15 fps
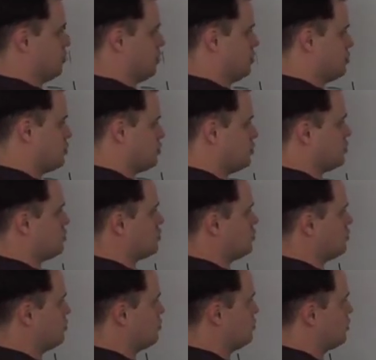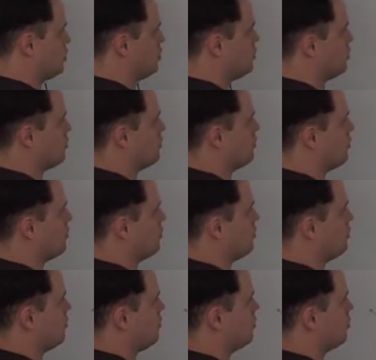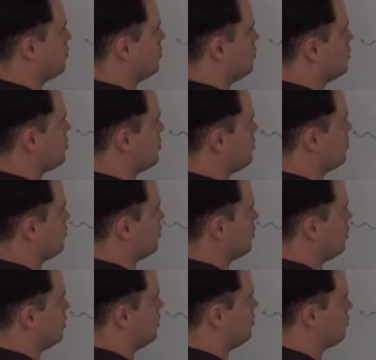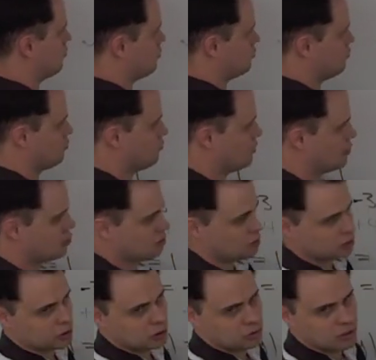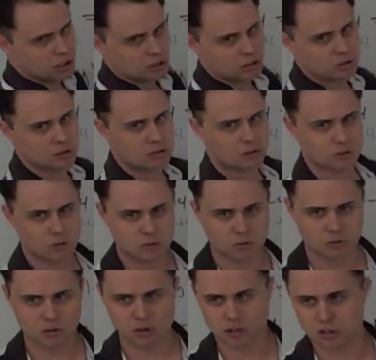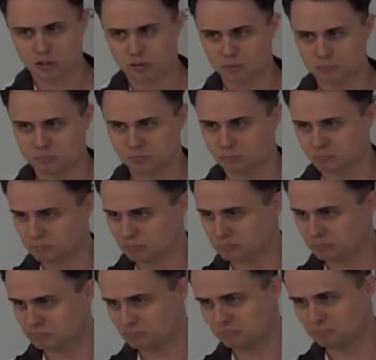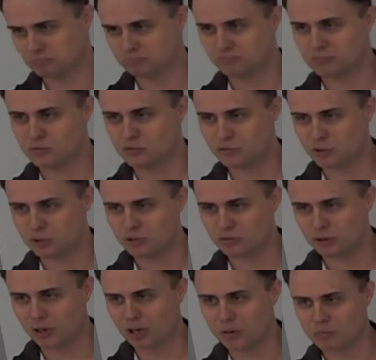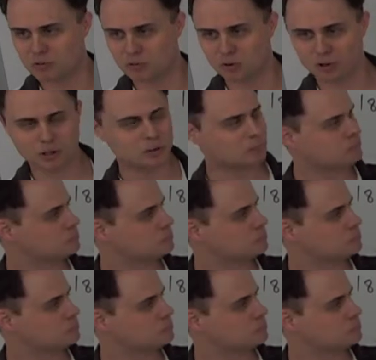parenthesis union 3 to infinity. That's called union, or a few different names for it.